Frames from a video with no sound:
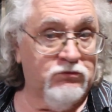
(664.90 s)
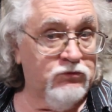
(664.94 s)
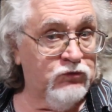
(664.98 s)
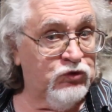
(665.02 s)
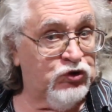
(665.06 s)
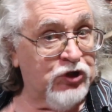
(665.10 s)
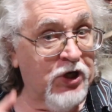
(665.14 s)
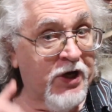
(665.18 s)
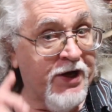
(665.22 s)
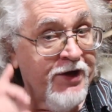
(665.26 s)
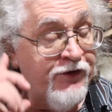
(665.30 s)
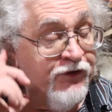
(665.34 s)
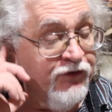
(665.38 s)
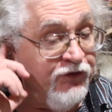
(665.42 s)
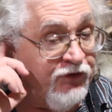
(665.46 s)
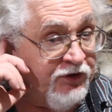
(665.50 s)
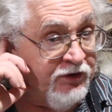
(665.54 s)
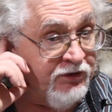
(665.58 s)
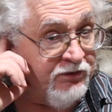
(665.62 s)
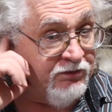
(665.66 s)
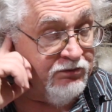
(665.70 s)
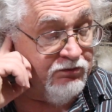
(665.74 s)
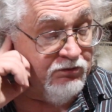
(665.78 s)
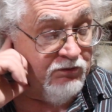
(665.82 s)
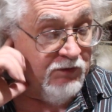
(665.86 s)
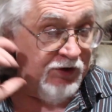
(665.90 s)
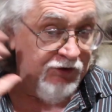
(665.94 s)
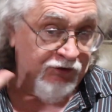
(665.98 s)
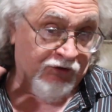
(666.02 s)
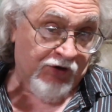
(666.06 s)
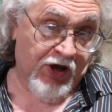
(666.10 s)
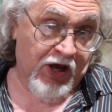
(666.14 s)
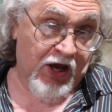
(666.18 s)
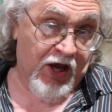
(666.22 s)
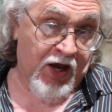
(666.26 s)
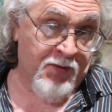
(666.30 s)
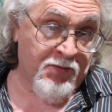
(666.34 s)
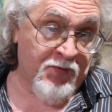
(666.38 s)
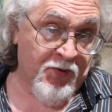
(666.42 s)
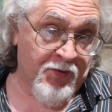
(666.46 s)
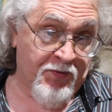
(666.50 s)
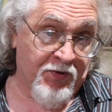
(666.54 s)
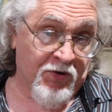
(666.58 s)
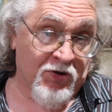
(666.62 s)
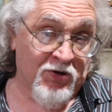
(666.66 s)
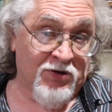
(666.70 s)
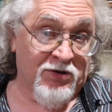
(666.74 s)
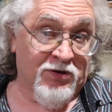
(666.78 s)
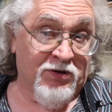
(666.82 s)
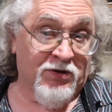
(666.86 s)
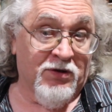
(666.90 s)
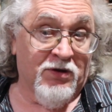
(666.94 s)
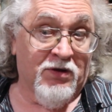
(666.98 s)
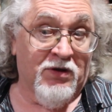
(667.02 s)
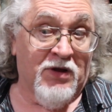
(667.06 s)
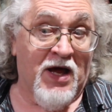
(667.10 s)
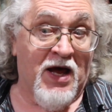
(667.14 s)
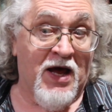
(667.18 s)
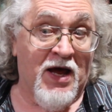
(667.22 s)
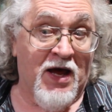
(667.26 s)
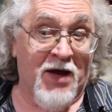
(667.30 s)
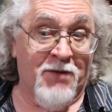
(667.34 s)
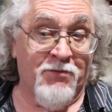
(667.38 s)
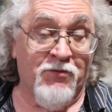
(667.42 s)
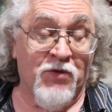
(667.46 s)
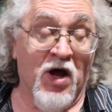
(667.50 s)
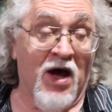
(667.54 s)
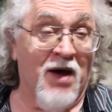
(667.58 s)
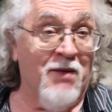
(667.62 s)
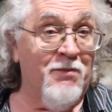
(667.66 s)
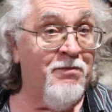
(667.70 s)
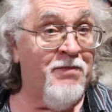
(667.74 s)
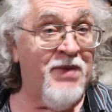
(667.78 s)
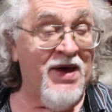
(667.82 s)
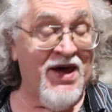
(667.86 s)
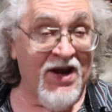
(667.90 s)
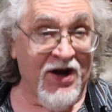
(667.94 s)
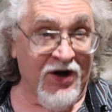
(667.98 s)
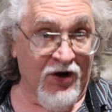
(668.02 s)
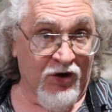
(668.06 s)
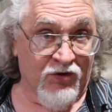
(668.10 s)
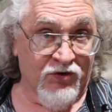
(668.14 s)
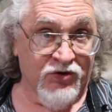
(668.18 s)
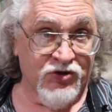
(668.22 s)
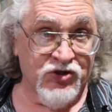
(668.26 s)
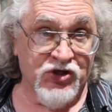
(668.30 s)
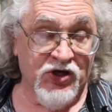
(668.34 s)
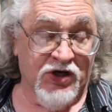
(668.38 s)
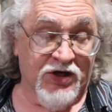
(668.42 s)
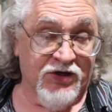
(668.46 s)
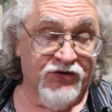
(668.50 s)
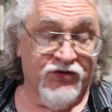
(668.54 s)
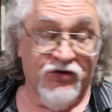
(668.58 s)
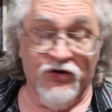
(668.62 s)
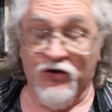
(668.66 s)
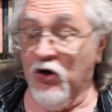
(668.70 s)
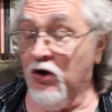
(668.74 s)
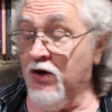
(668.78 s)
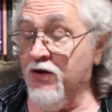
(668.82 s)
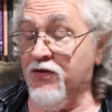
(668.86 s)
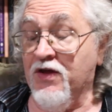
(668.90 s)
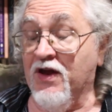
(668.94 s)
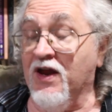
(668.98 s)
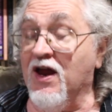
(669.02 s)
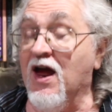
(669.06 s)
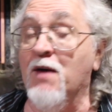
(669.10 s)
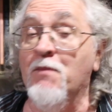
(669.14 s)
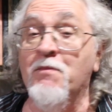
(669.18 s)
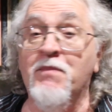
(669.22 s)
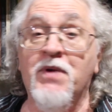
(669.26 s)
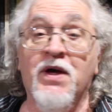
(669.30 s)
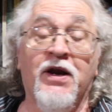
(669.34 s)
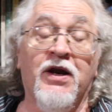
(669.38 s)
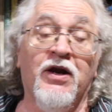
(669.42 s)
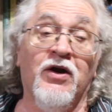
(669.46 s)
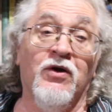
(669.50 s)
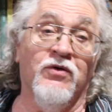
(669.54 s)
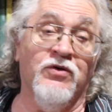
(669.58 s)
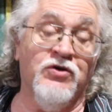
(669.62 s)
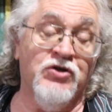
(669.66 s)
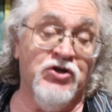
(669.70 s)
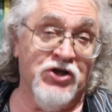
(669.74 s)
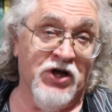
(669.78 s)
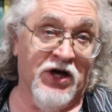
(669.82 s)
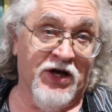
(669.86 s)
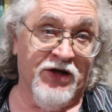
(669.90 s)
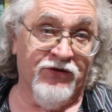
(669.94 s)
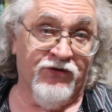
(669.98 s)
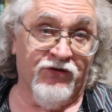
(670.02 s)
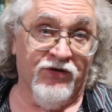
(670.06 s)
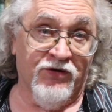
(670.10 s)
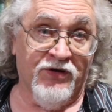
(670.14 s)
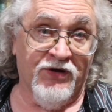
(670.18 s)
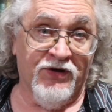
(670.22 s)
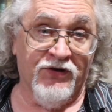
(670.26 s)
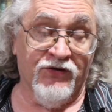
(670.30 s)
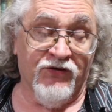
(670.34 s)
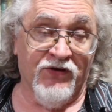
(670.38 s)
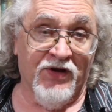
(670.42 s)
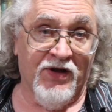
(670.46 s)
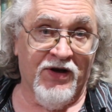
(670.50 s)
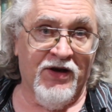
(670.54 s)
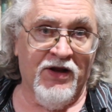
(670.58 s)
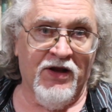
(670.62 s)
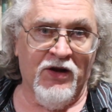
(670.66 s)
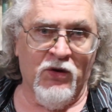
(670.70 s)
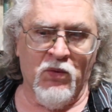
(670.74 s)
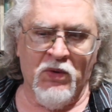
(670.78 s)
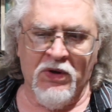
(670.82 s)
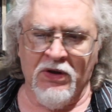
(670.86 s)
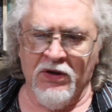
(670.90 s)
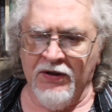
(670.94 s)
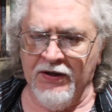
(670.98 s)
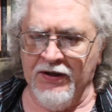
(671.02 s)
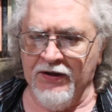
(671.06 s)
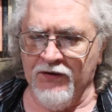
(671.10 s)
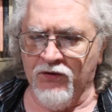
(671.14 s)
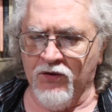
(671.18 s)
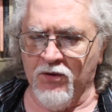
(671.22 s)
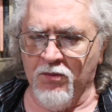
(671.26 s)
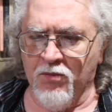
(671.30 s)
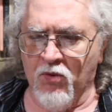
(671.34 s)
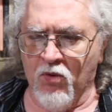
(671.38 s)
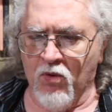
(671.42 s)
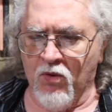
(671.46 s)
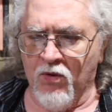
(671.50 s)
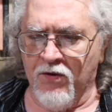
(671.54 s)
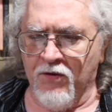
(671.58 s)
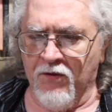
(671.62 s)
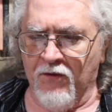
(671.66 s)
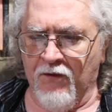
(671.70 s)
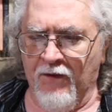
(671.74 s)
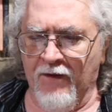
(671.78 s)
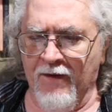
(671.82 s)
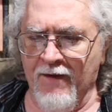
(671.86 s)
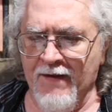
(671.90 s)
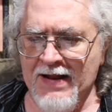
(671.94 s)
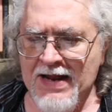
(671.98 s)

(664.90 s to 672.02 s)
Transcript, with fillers: Johnson is capable. I'm not betting on Johnson. The only thing I'm betting on Johnson is that he will hit the portal.